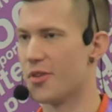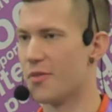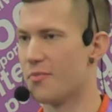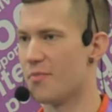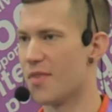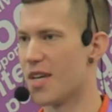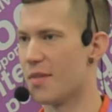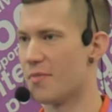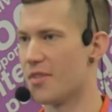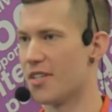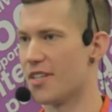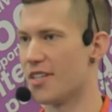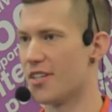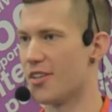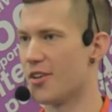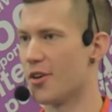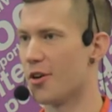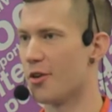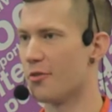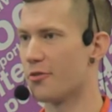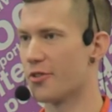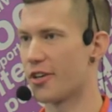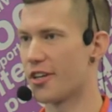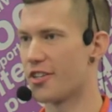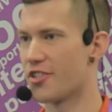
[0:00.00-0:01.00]
maybe
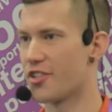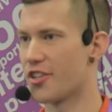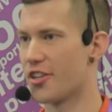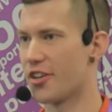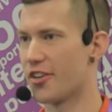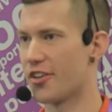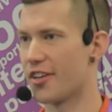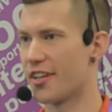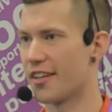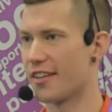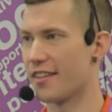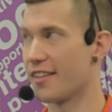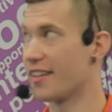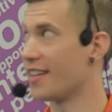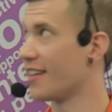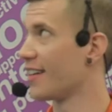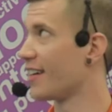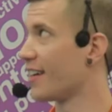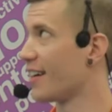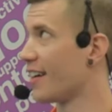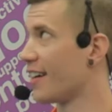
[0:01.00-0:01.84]
over engineering the